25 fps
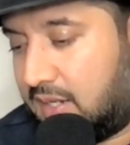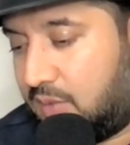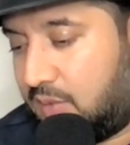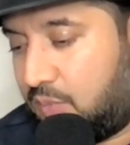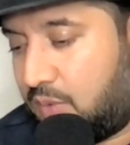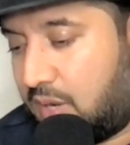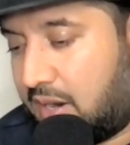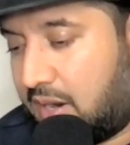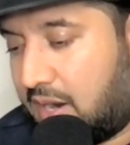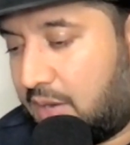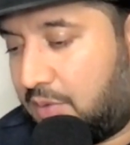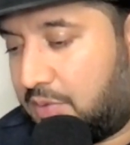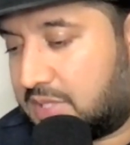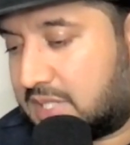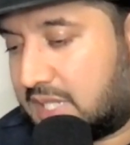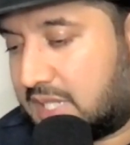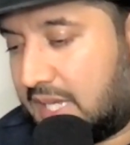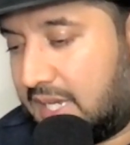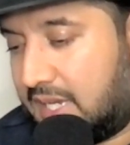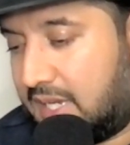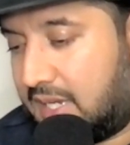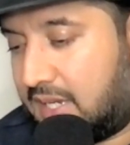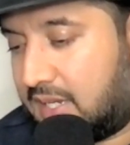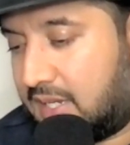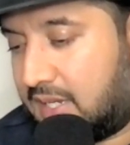Where I was
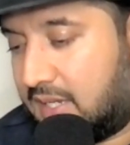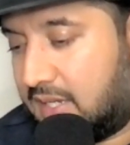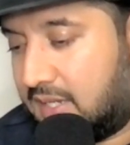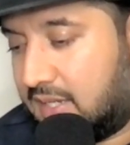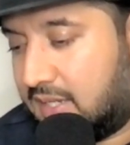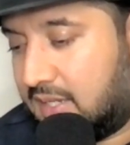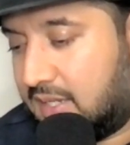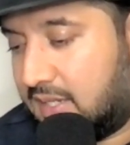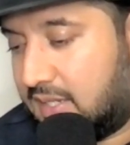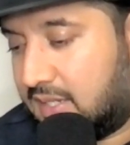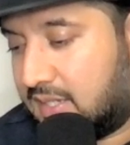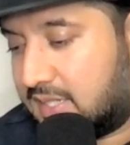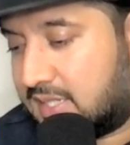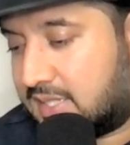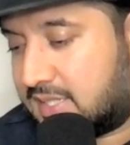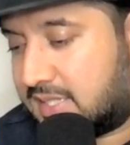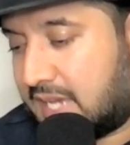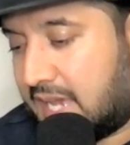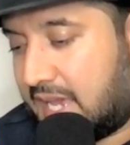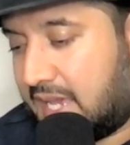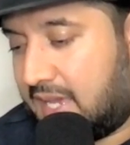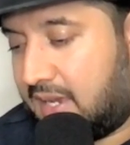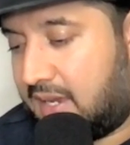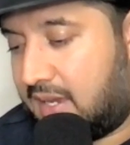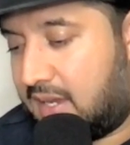like
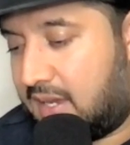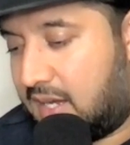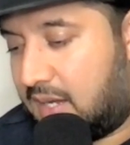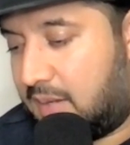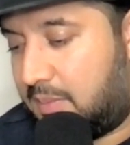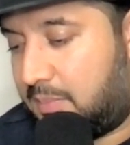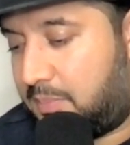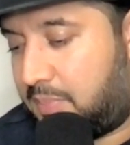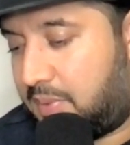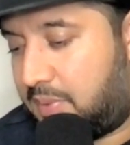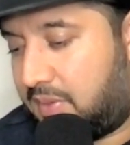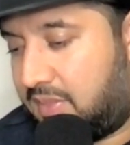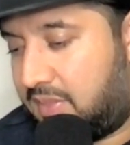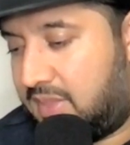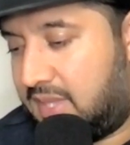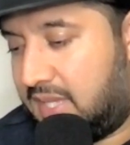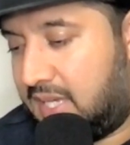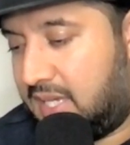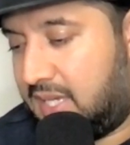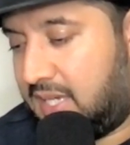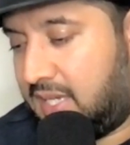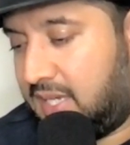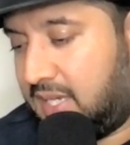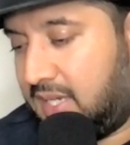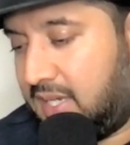setting up
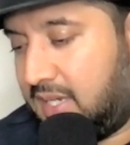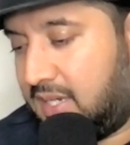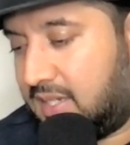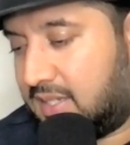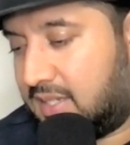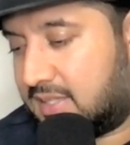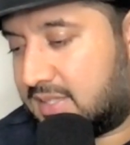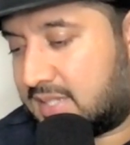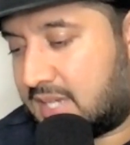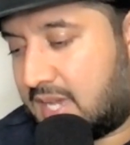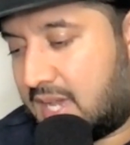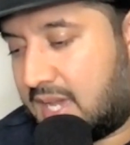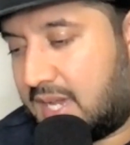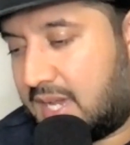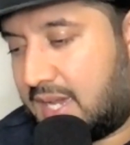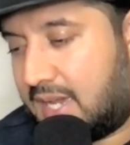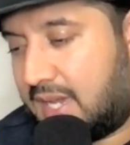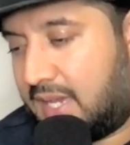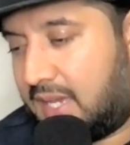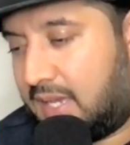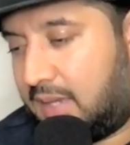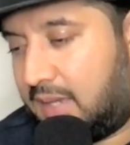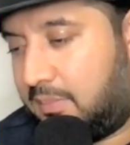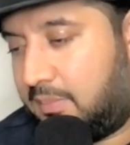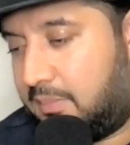the
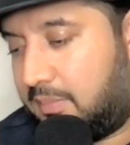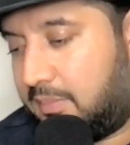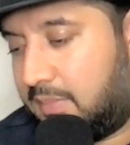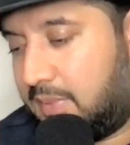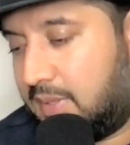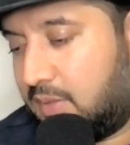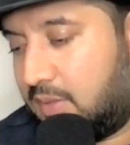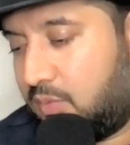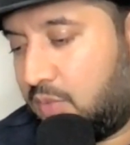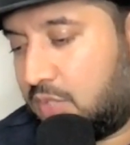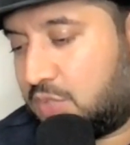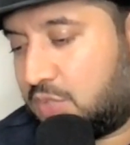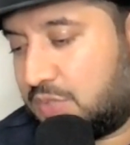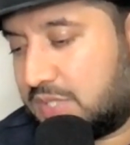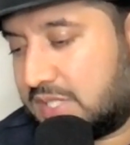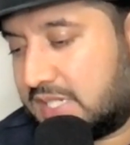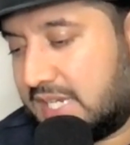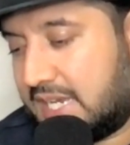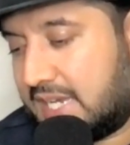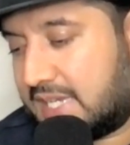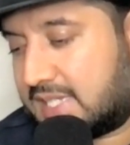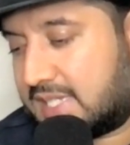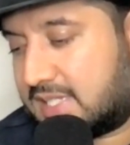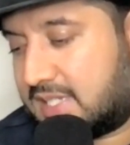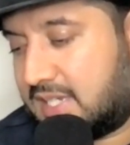time, which was
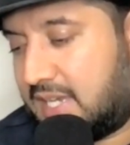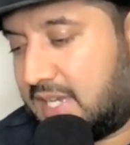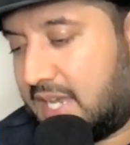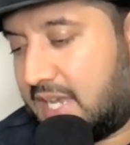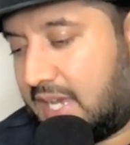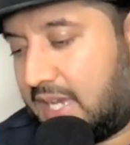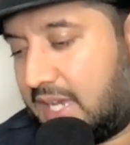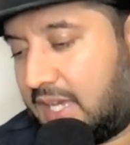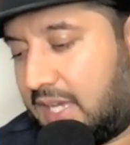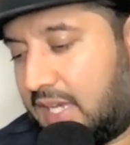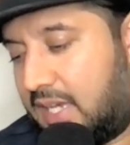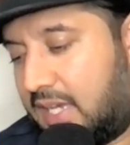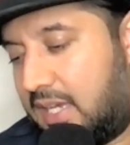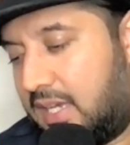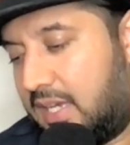yesterday.